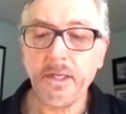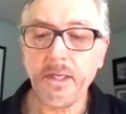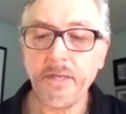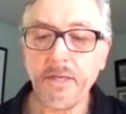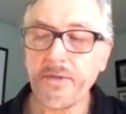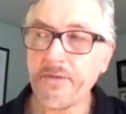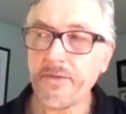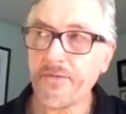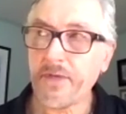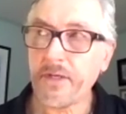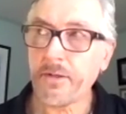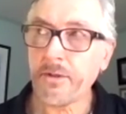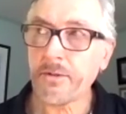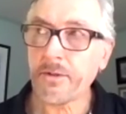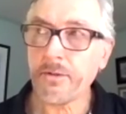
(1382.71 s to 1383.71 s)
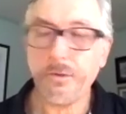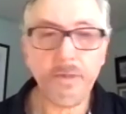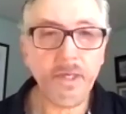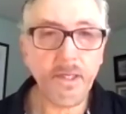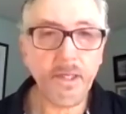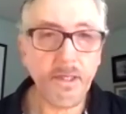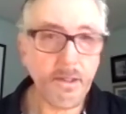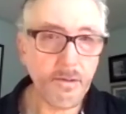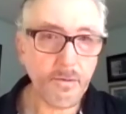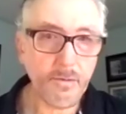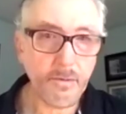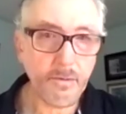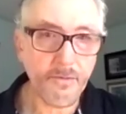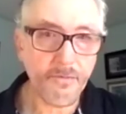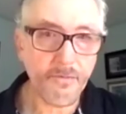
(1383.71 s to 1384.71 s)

even if they don't agree, if